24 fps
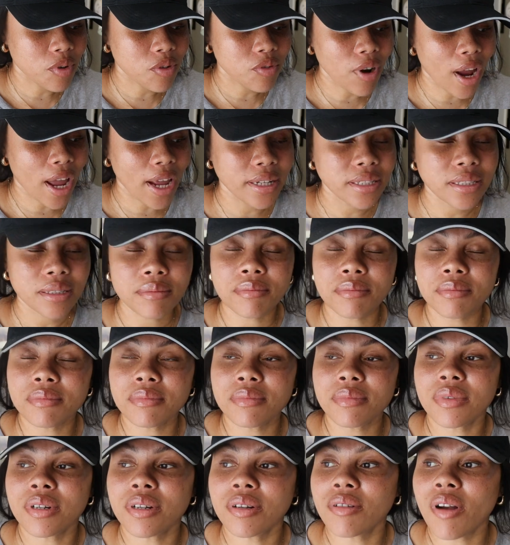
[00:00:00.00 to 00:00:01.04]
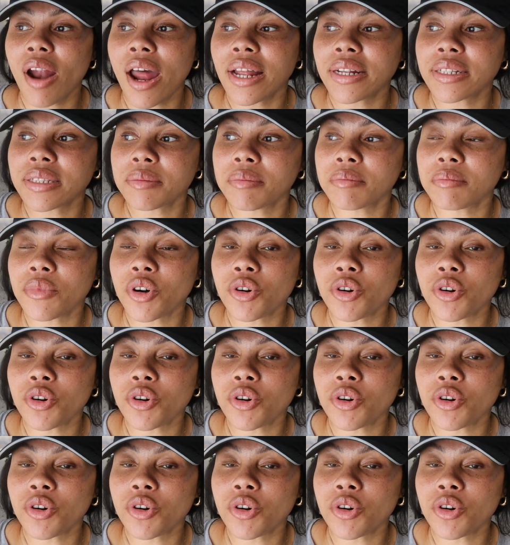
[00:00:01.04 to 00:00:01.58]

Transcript: random